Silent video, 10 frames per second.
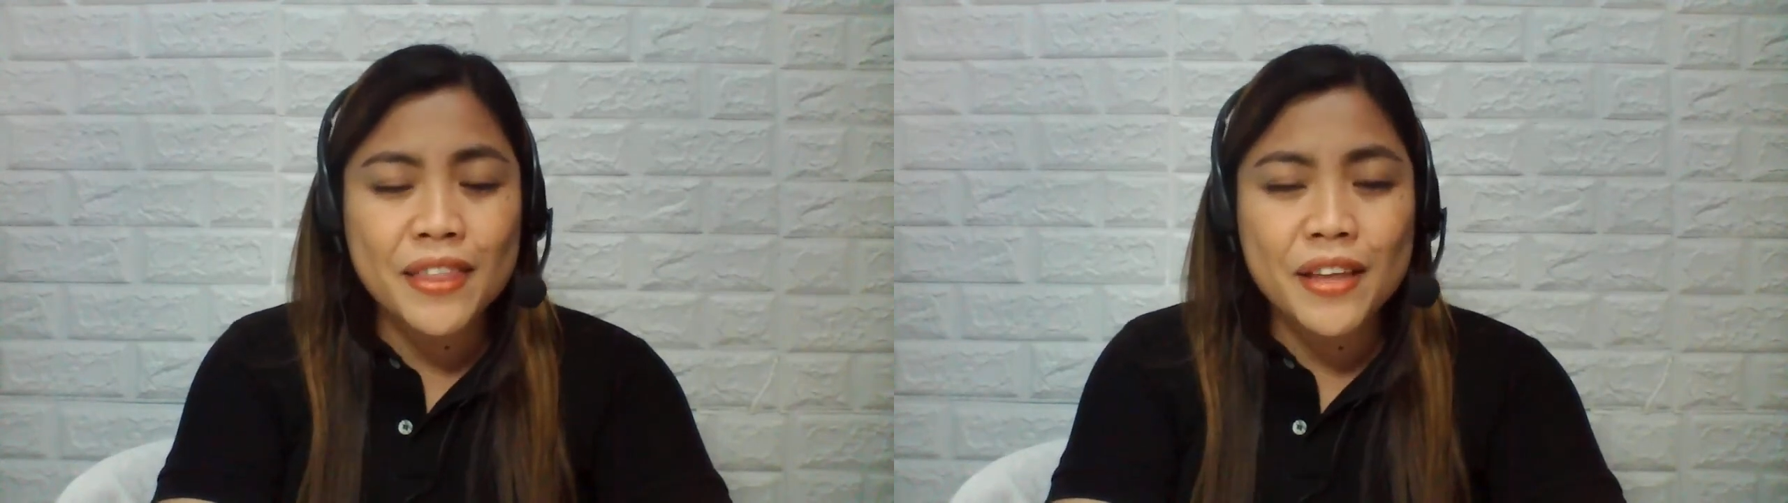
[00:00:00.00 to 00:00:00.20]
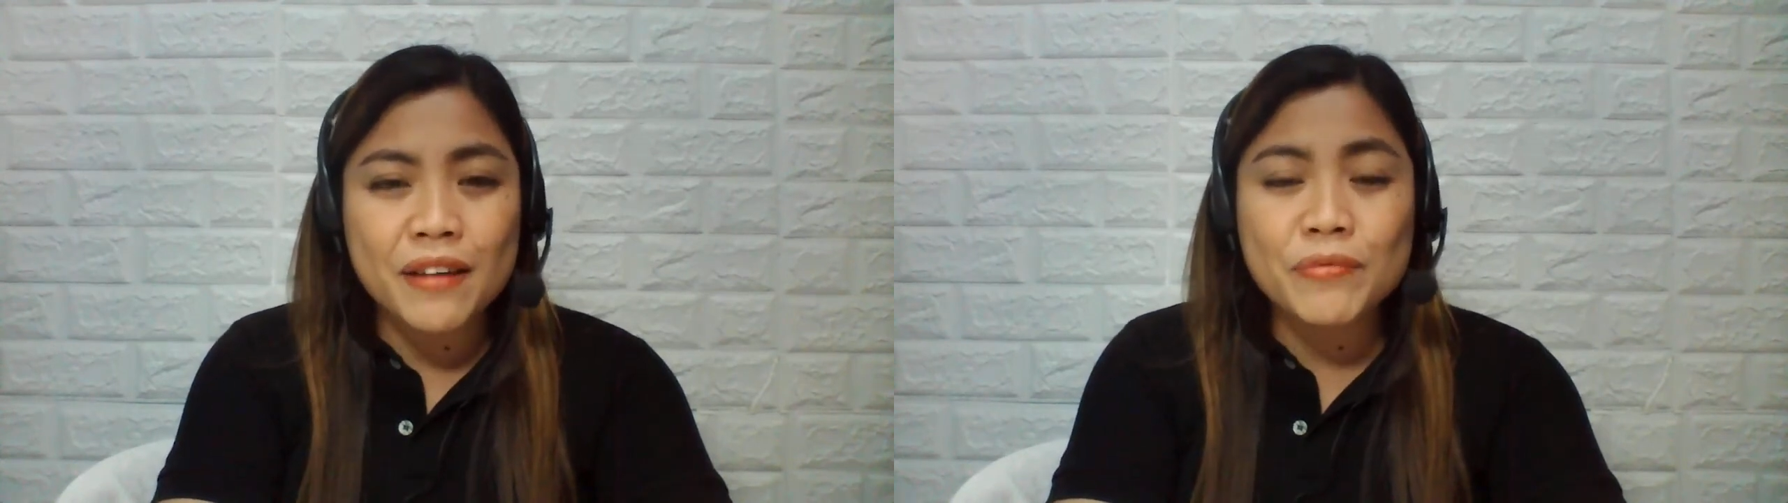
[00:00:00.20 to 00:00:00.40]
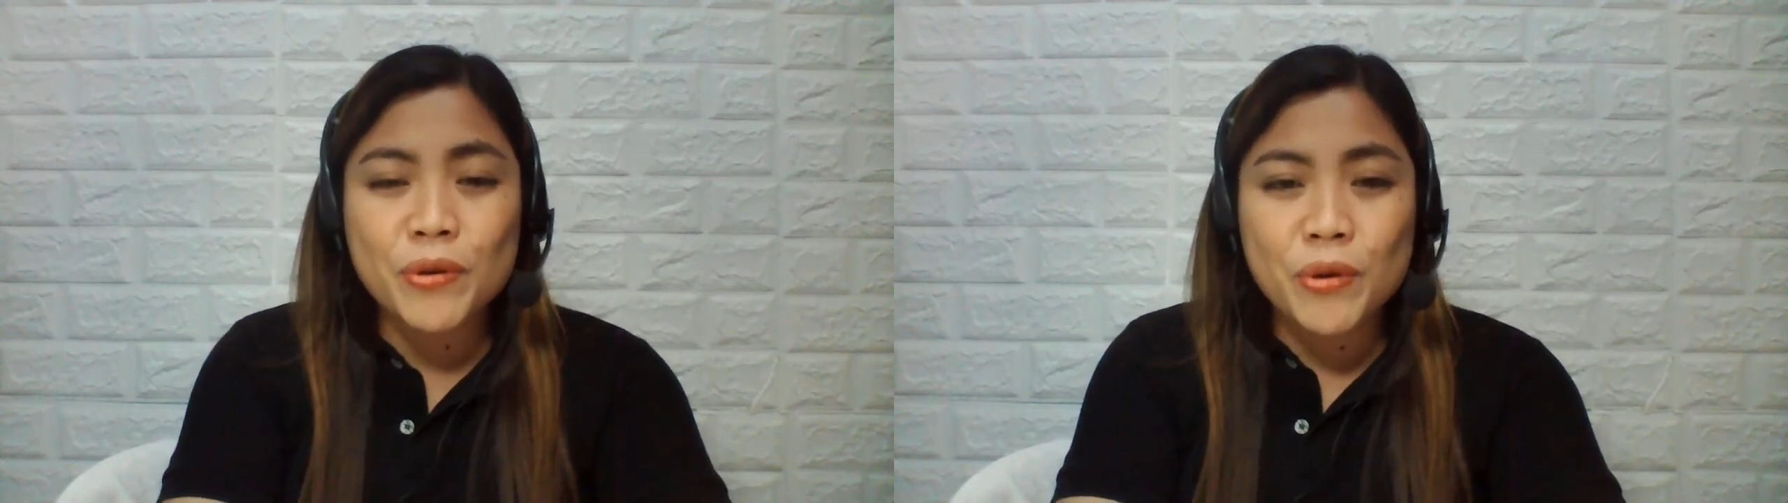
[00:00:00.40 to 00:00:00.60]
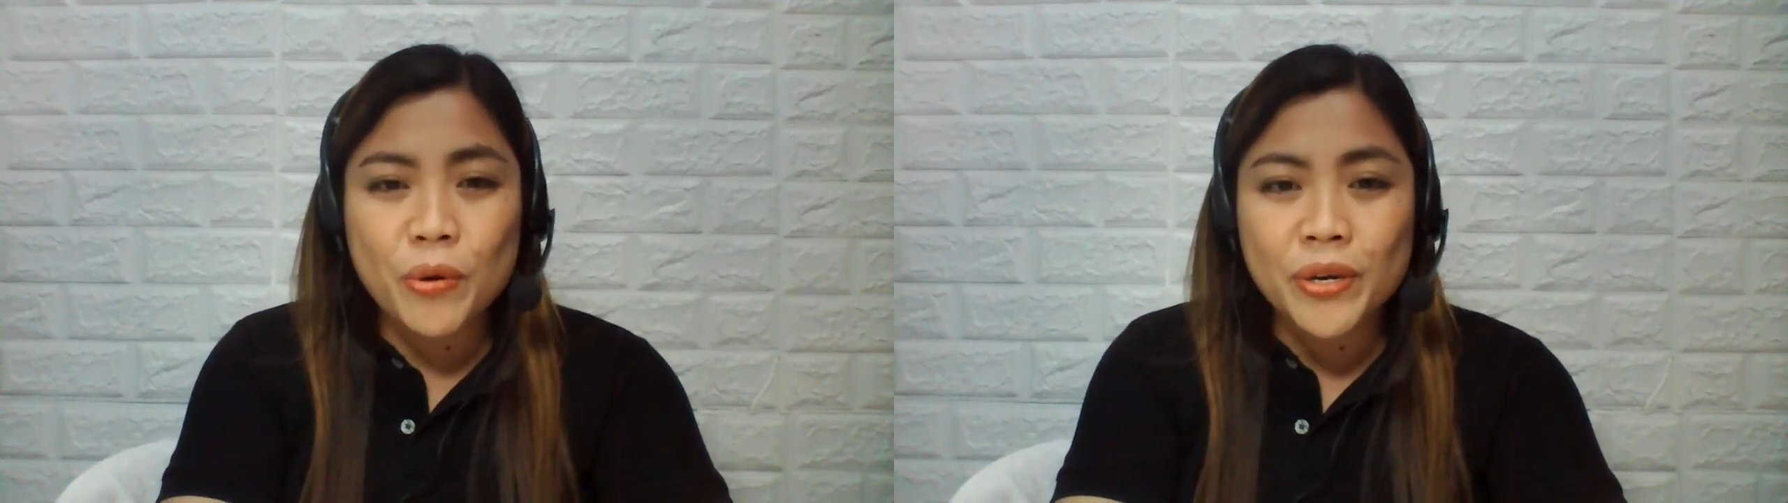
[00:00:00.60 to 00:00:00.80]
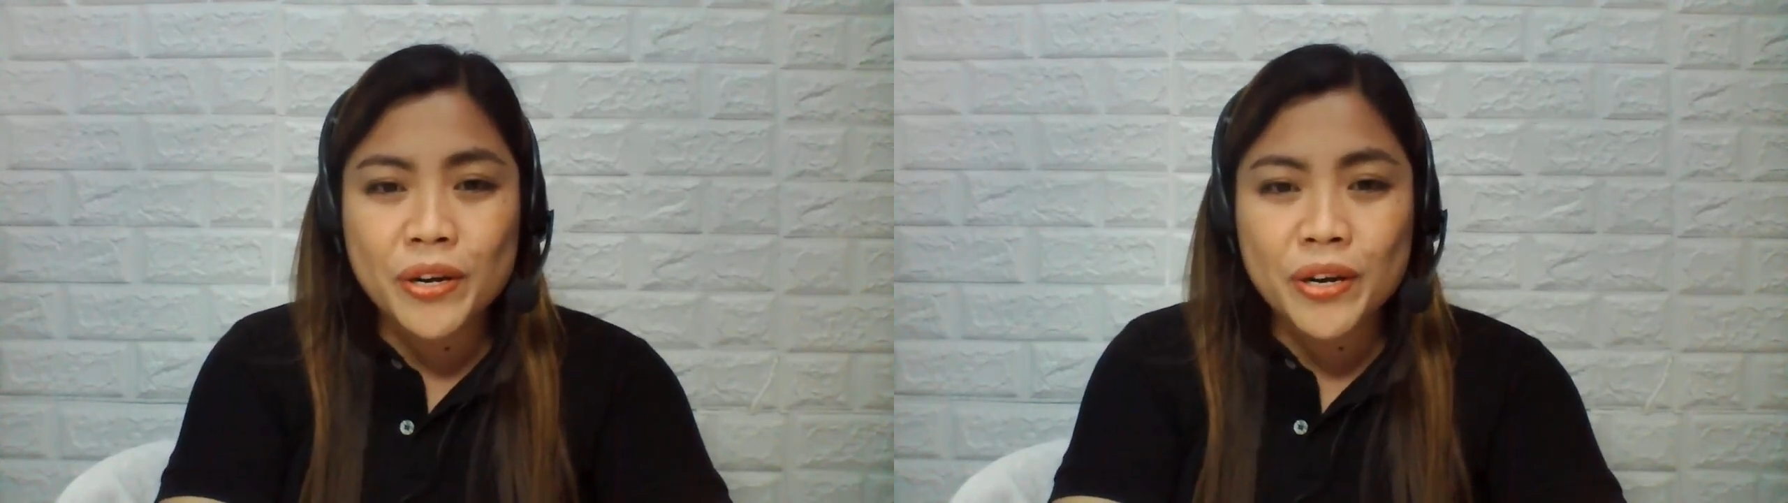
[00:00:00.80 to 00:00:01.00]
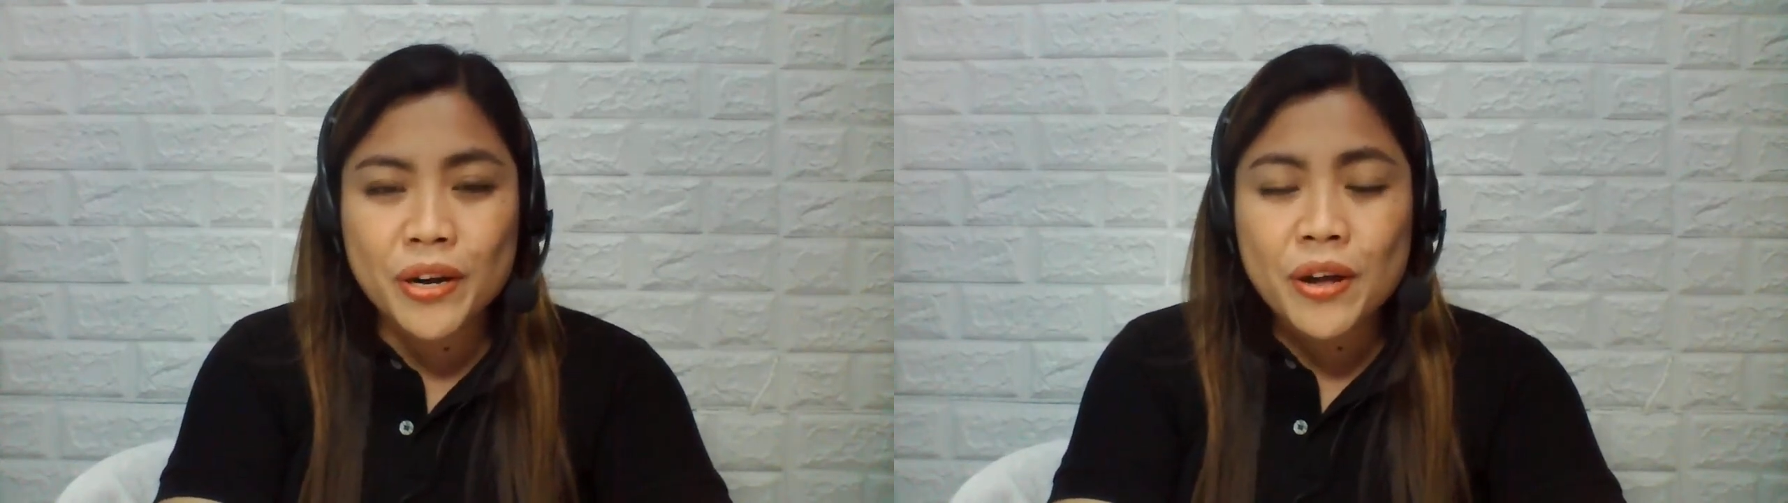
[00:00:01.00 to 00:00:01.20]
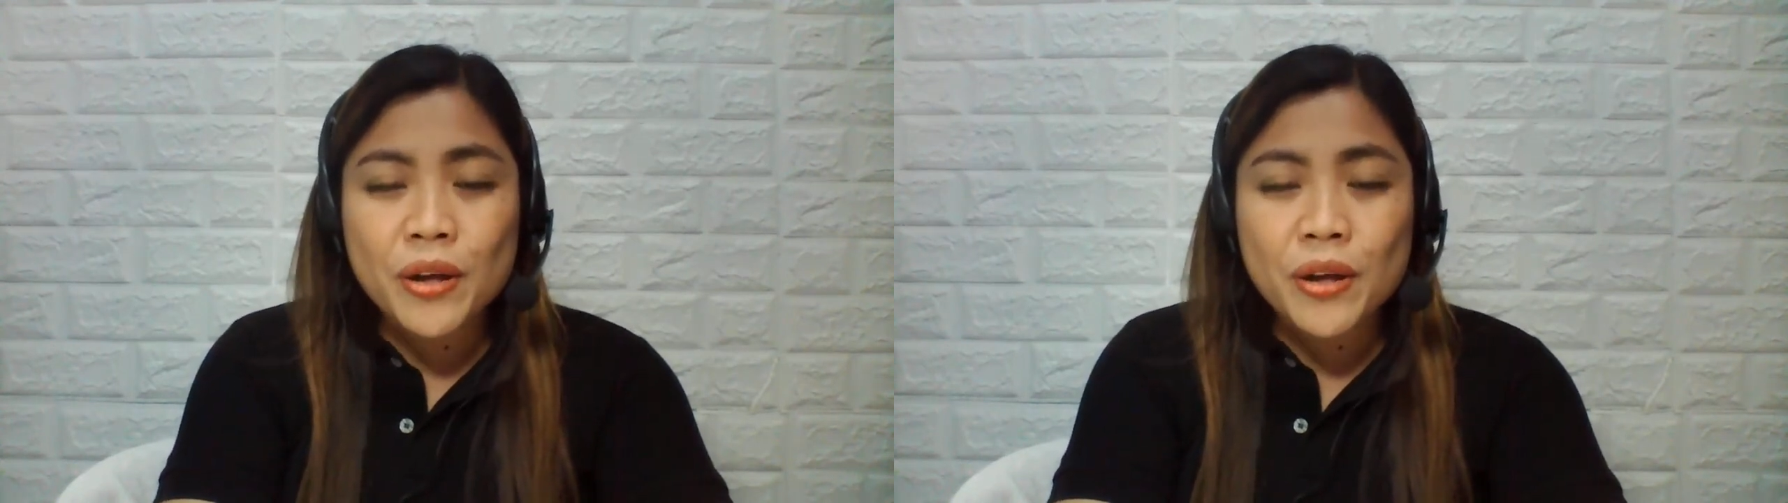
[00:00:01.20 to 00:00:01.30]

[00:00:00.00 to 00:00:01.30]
love to know their